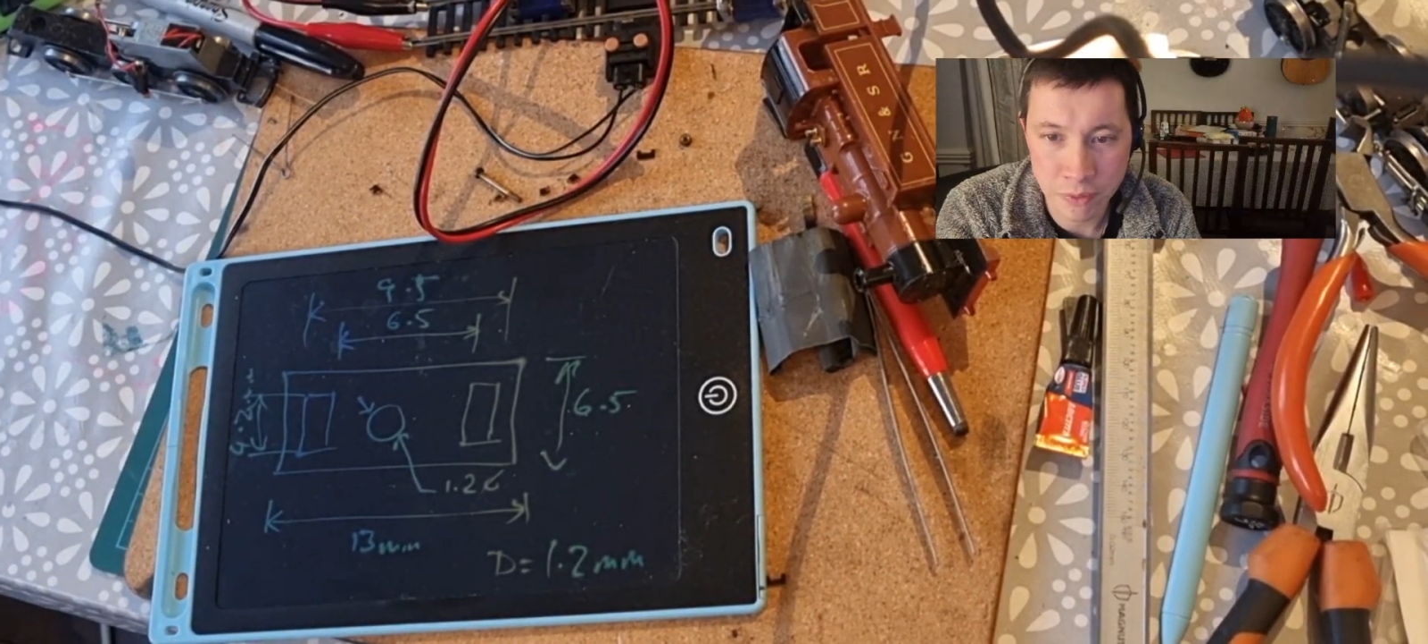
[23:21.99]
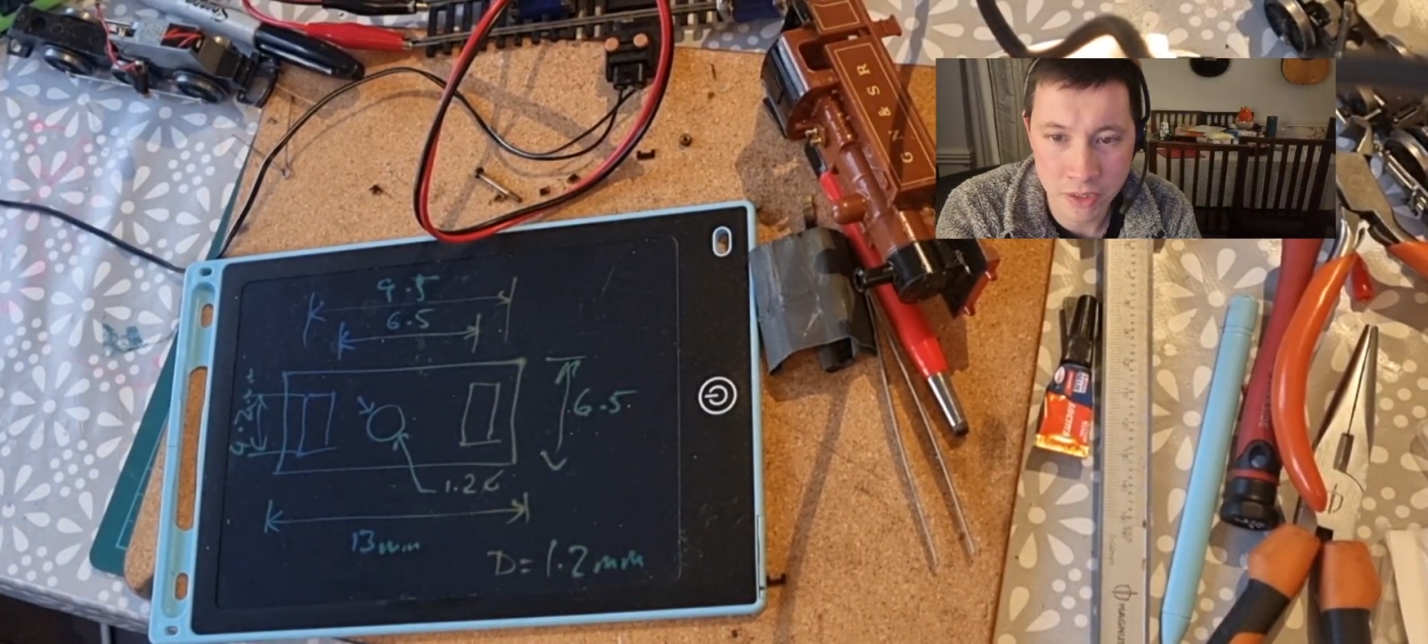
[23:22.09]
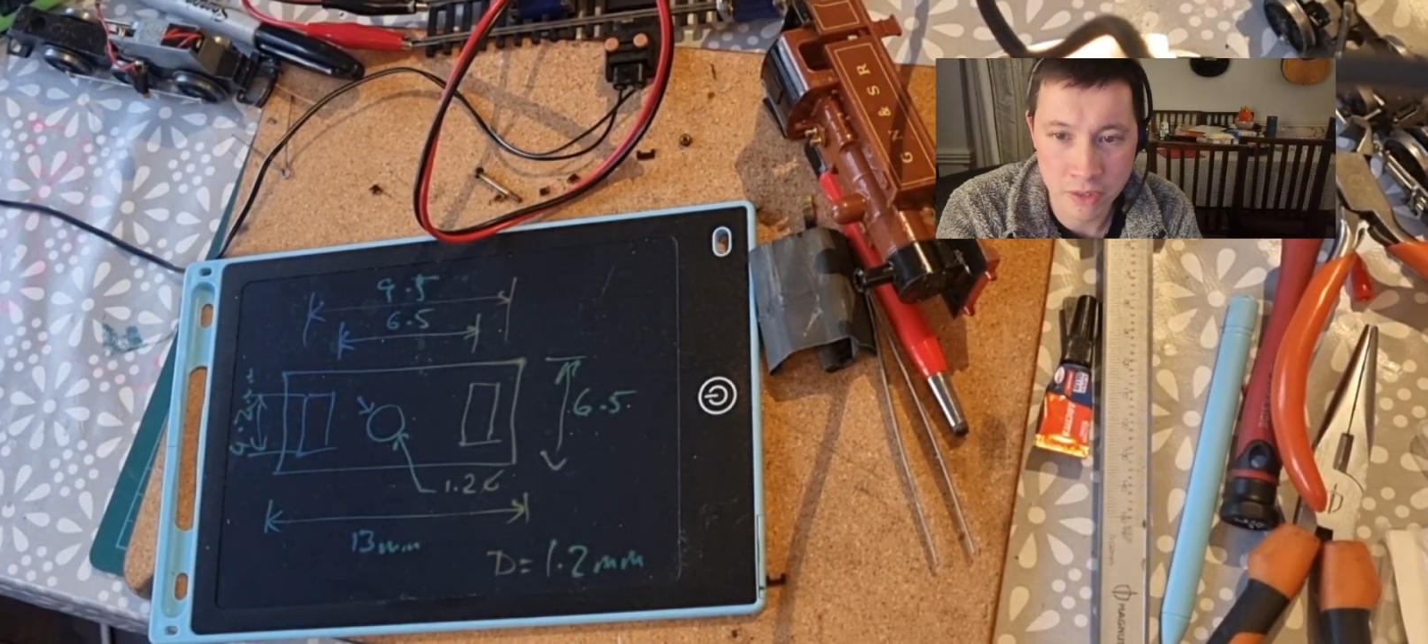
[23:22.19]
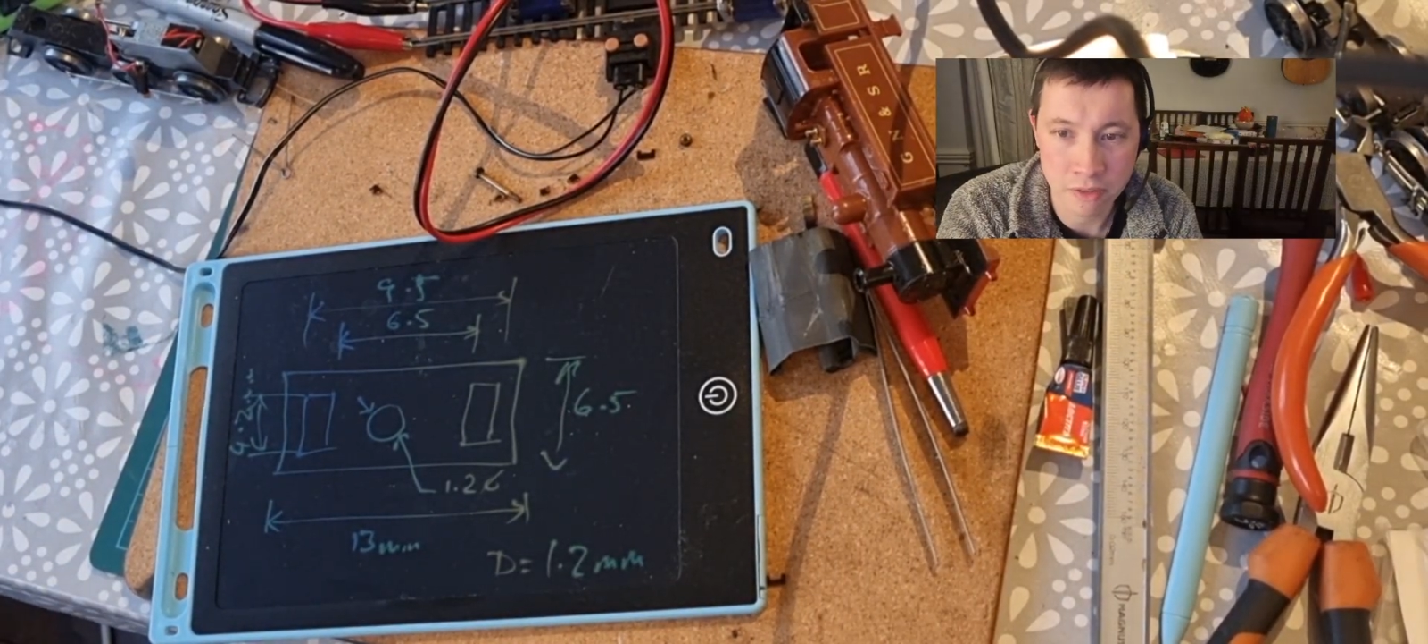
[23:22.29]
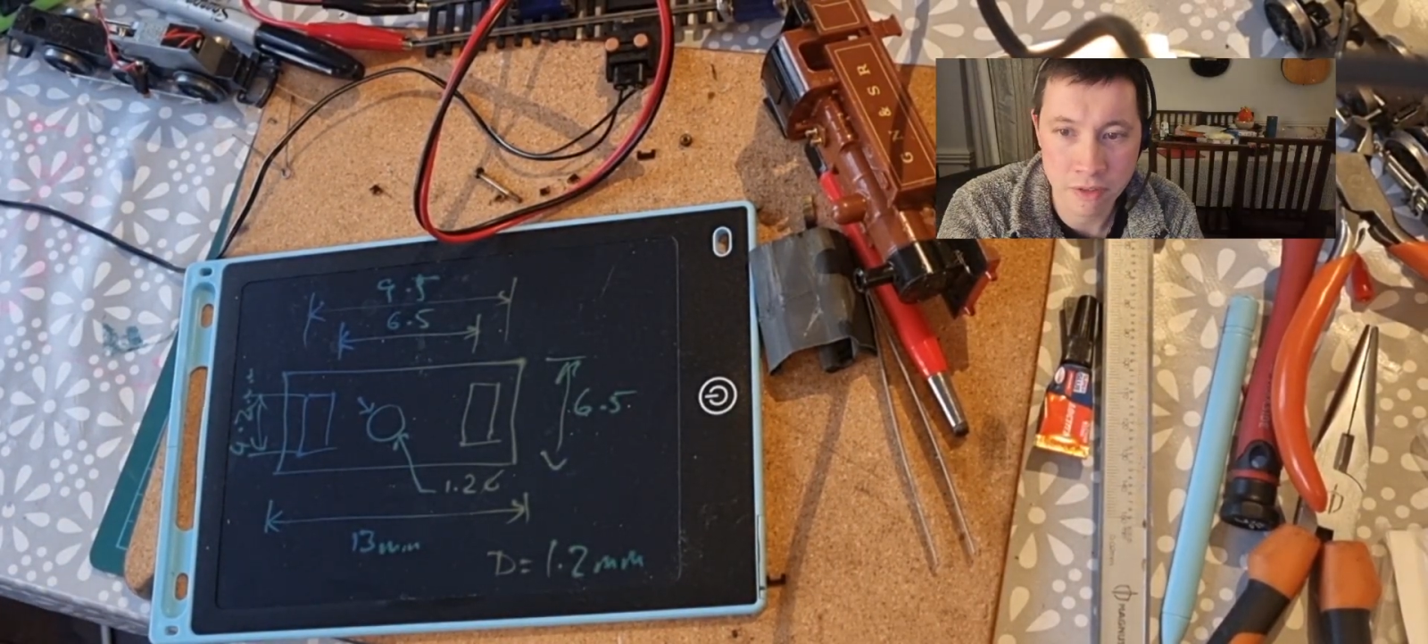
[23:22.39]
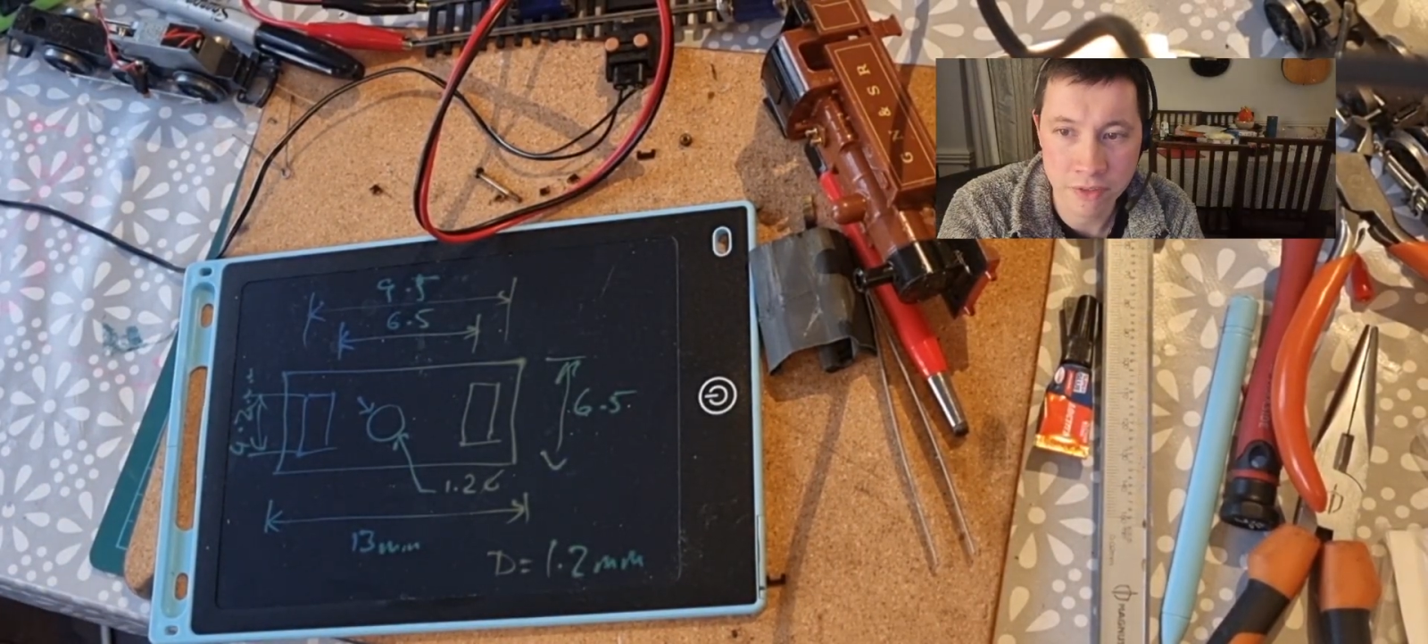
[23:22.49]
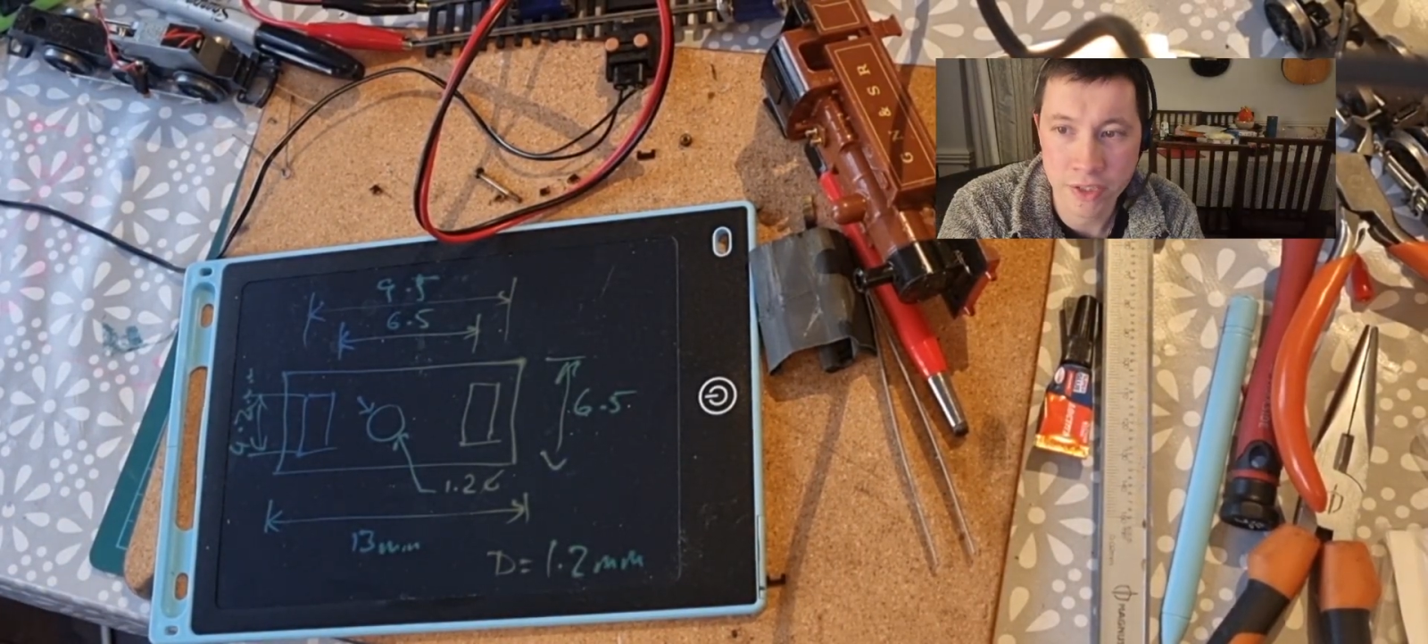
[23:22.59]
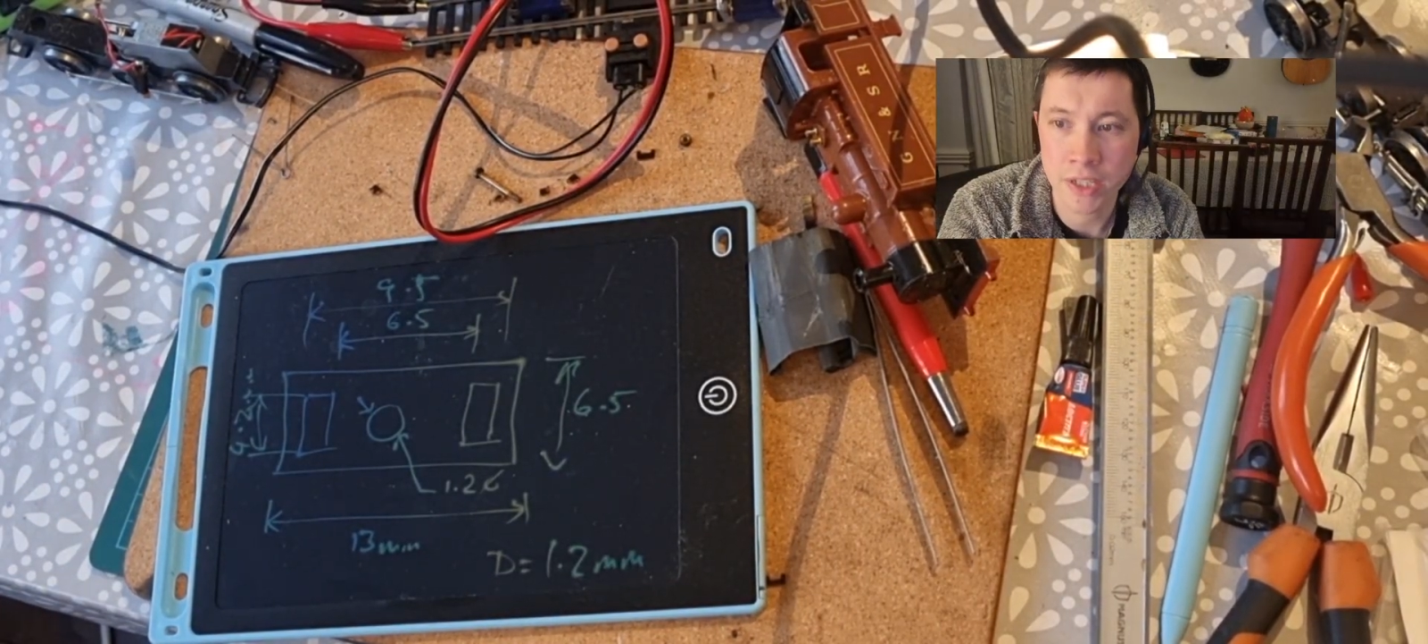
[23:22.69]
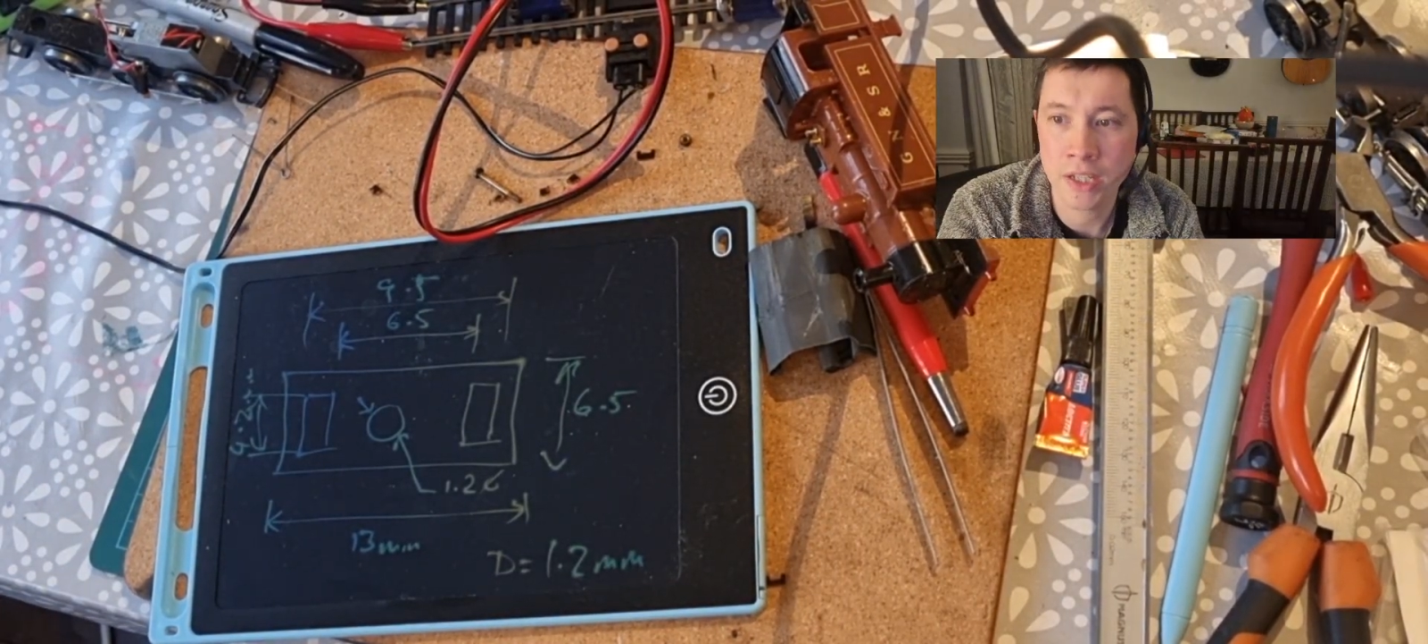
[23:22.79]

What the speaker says: because the rivet